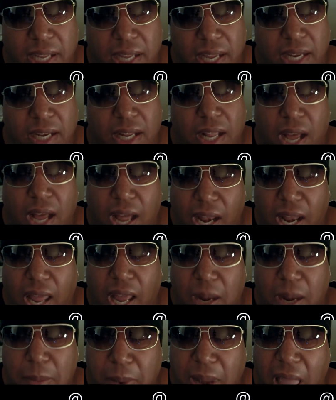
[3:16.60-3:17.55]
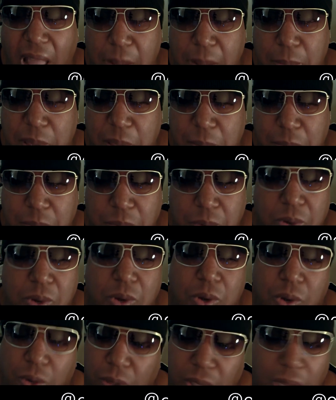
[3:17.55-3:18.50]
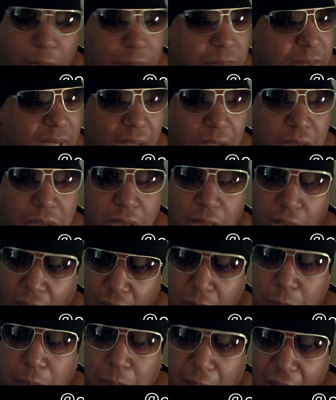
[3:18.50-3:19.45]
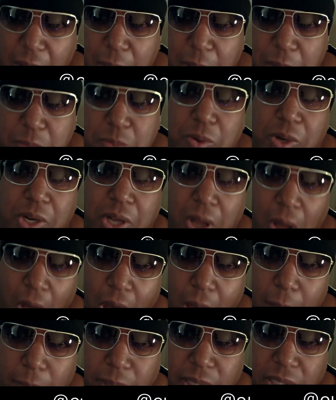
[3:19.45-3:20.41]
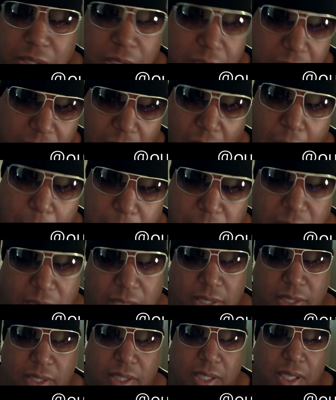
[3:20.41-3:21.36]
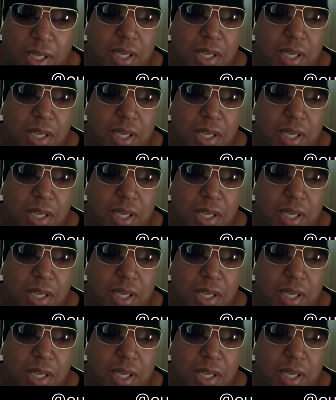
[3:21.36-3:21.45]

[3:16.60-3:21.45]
again, a lot of black people, I'm telling you, a lot of black people are commies. They're communists.